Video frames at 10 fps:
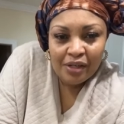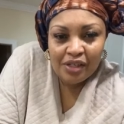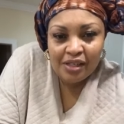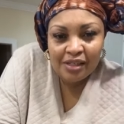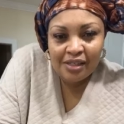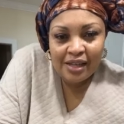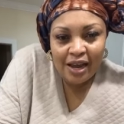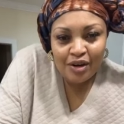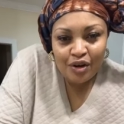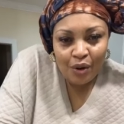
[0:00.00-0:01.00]
when she
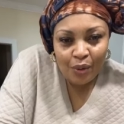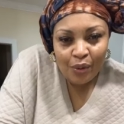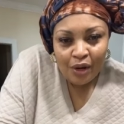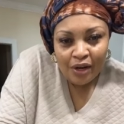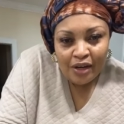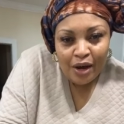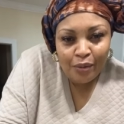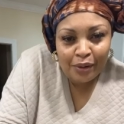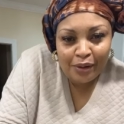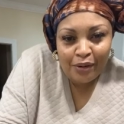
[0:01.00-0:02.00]
said no,
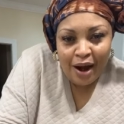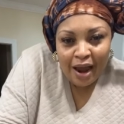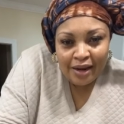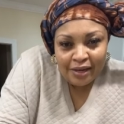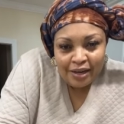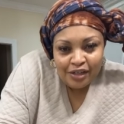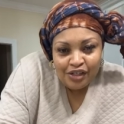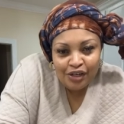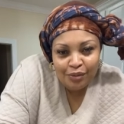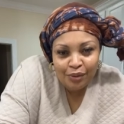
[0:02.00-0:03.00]
they will cry.
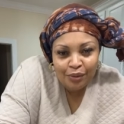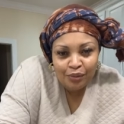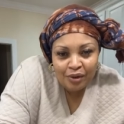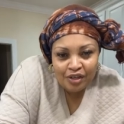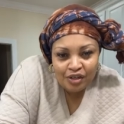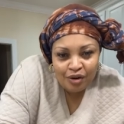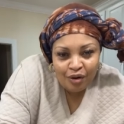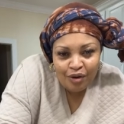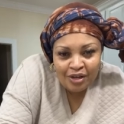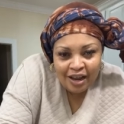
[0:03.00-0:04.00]
She will reach
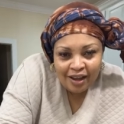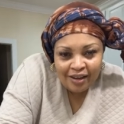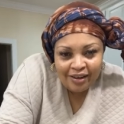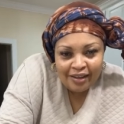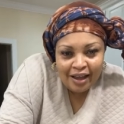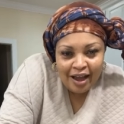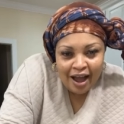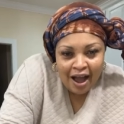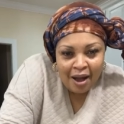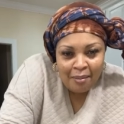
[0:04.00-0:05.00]
under
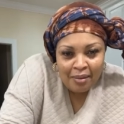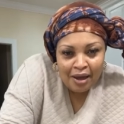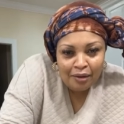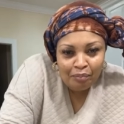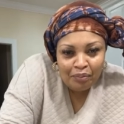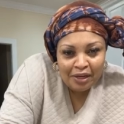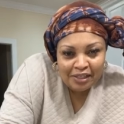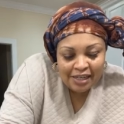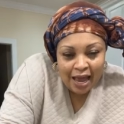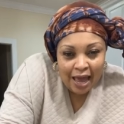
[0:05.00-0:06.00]
their arm and
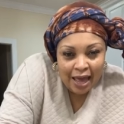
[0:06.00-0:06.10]
pinch.